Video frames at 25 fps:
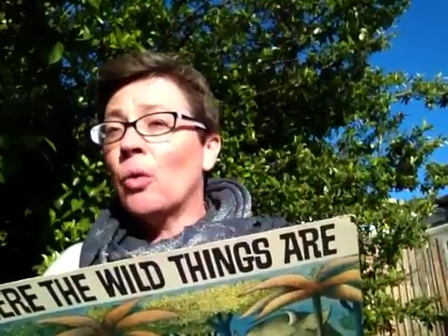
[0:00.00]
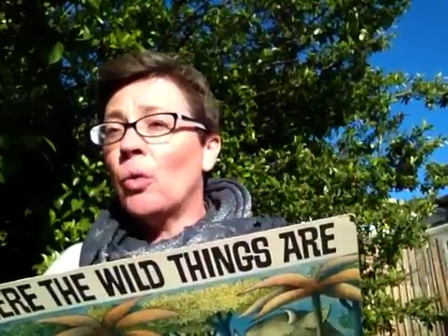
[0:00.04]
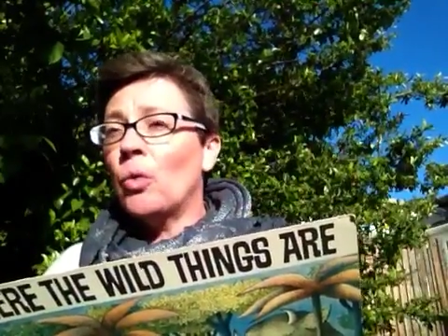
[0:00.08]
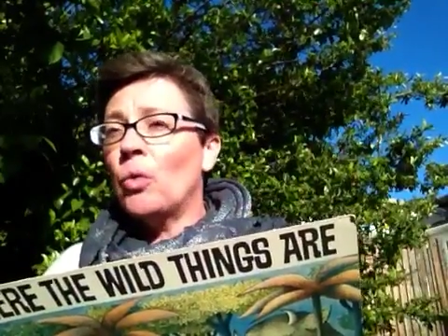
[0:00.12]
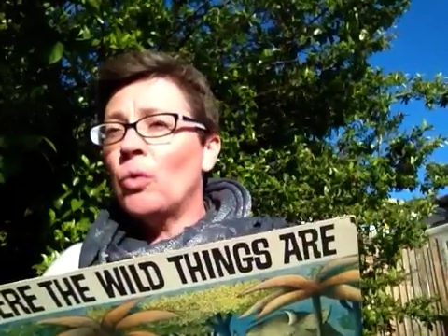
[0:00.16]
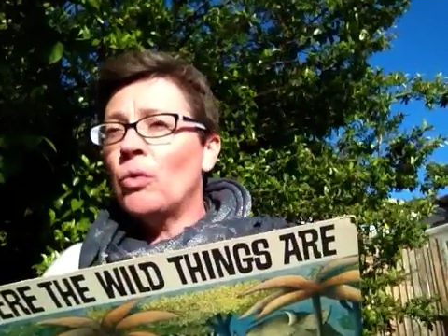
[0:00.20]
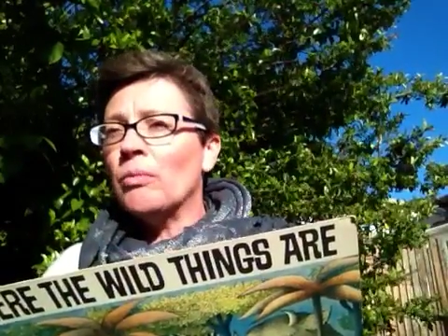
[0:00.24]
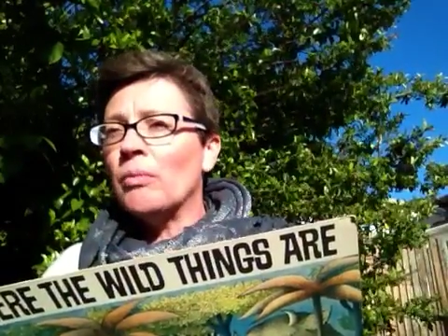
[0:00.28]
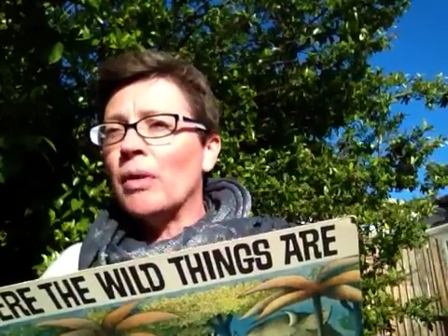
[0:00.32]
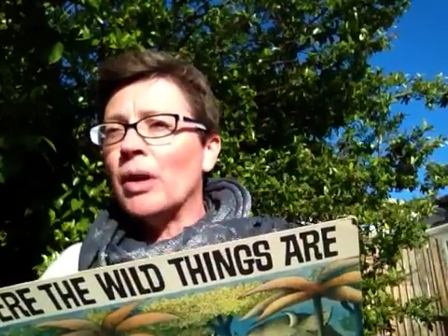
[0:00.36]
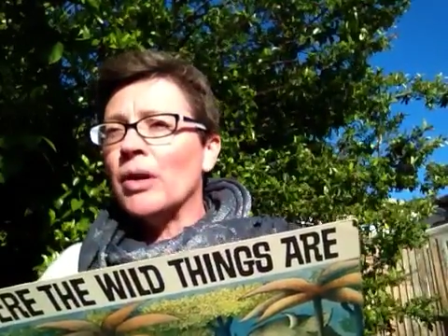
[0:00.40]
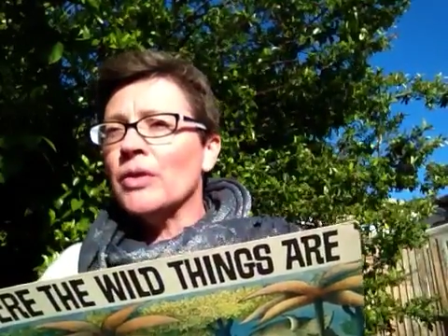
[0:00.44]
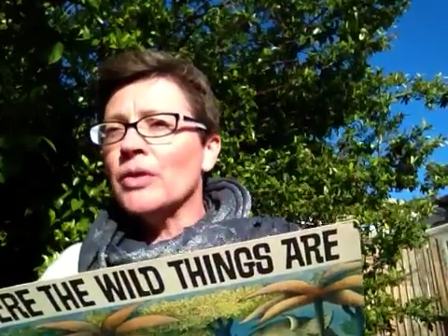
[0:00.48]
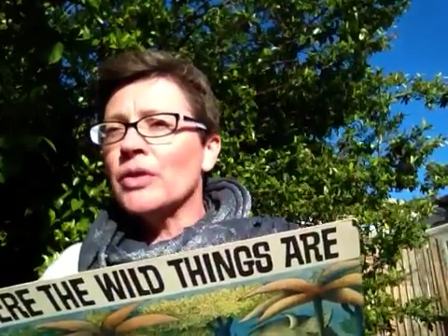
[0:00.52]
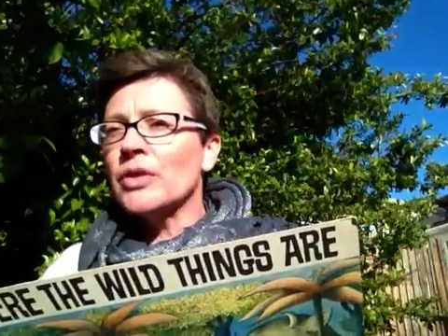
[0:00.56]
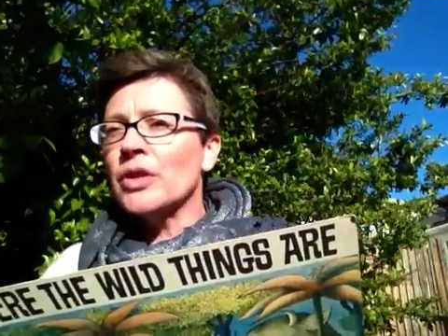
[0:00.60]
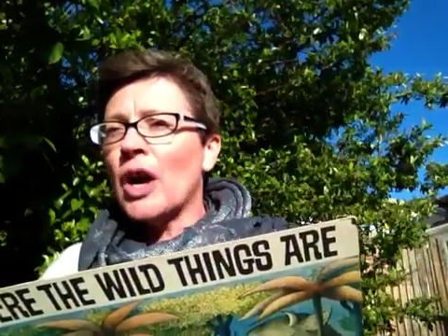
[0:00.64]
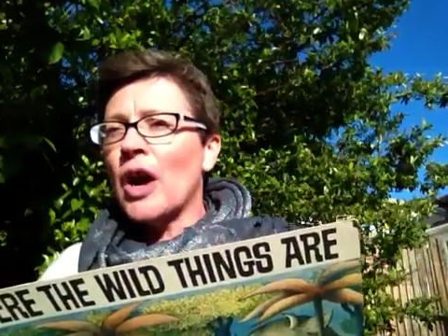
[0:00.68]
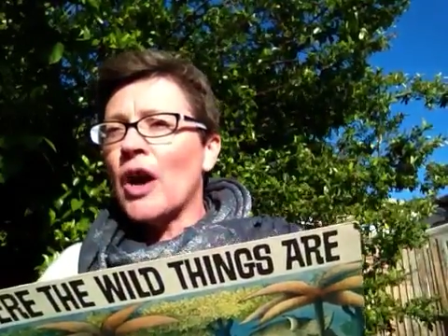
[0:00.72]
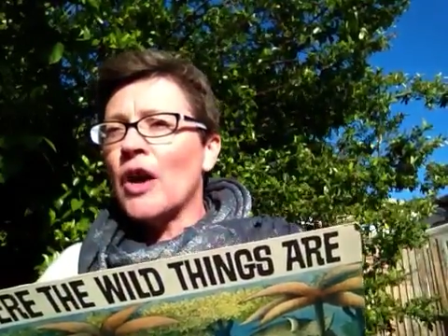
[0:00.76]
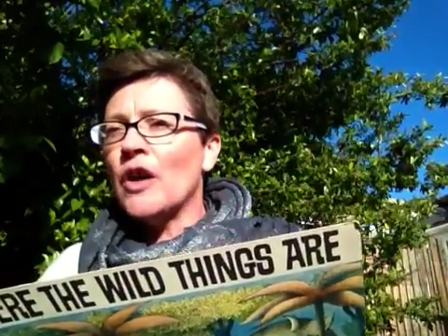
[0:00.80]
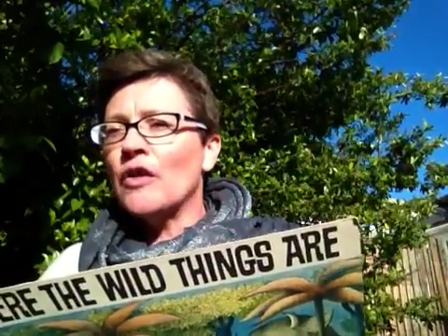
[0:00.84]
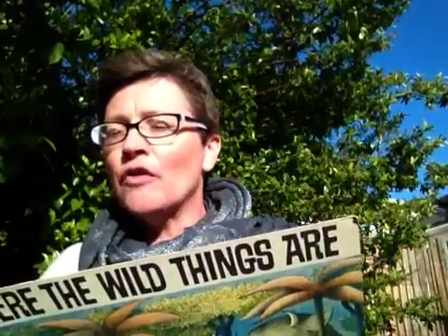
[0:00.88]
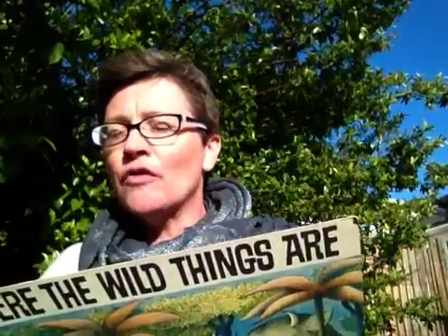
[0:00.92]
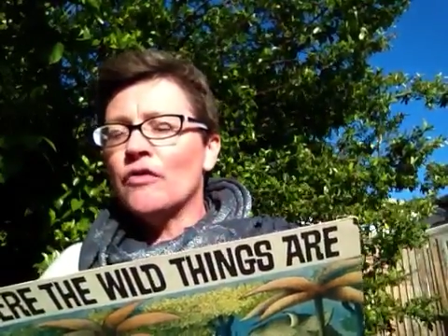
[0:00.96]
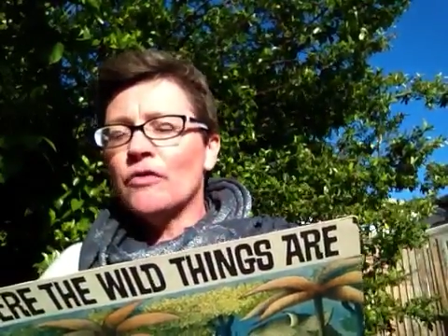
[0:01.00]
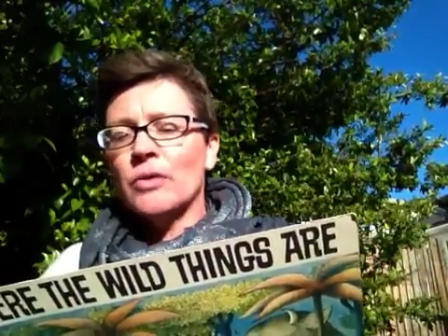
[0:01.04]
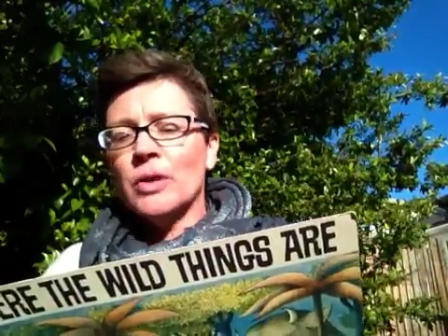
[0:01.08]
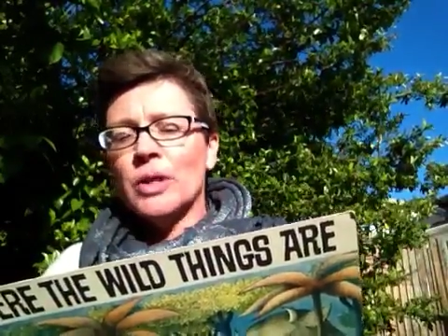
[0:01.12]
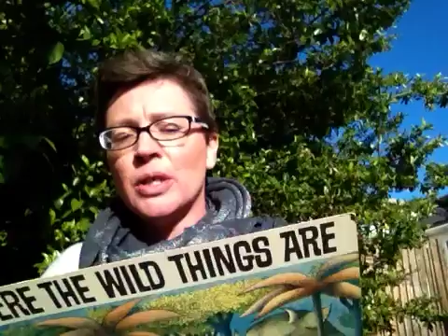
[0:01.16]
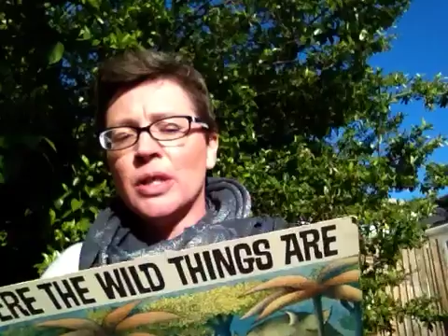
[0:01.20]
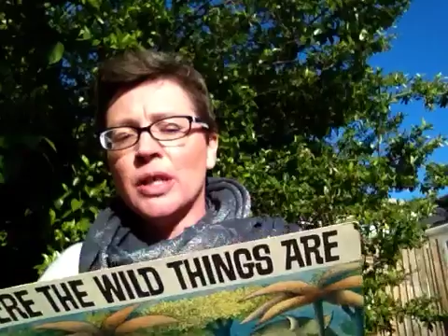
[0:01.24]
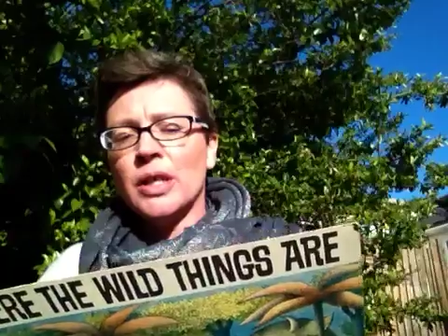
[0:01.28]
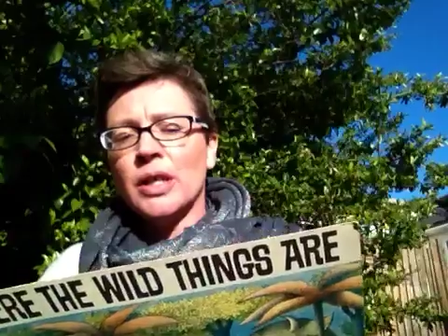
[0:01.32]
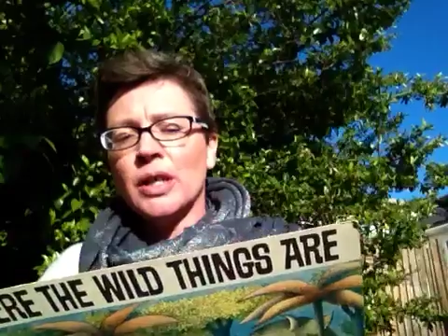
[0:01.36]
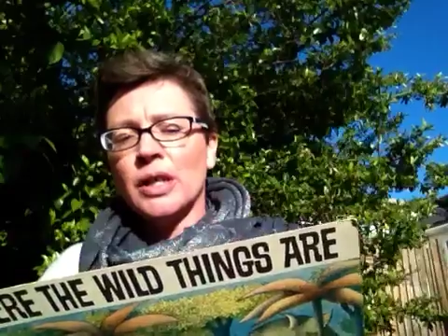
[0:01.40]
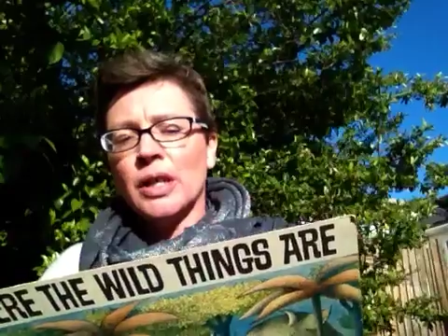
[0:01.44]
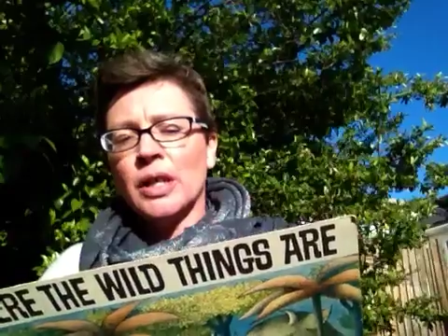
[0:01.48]
almost over a
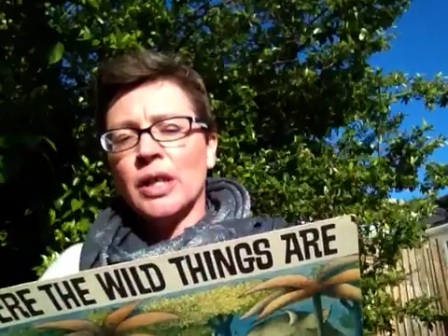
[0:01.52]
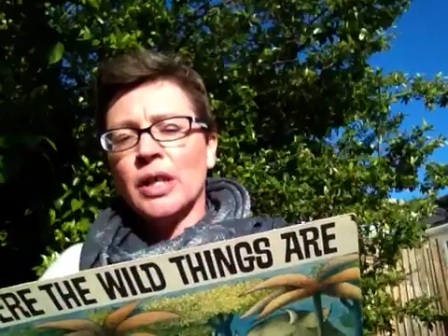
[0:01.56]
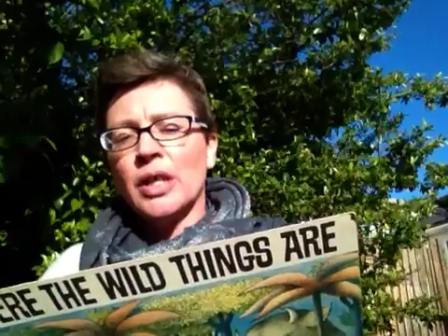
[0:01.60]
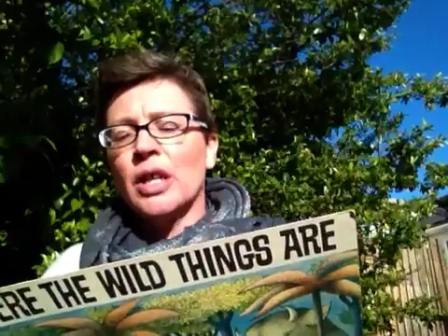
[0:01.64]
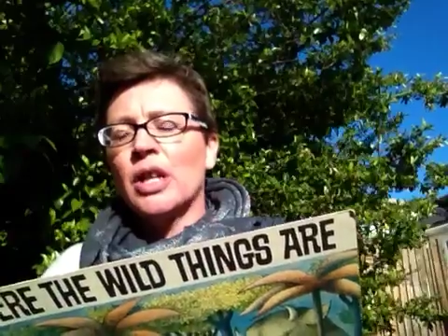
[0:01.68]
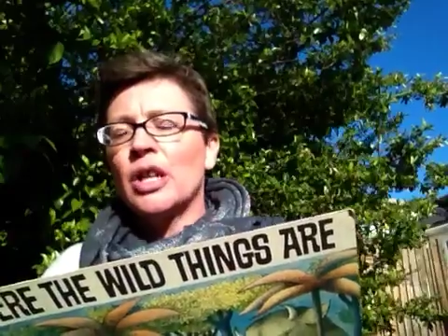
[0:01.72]
year,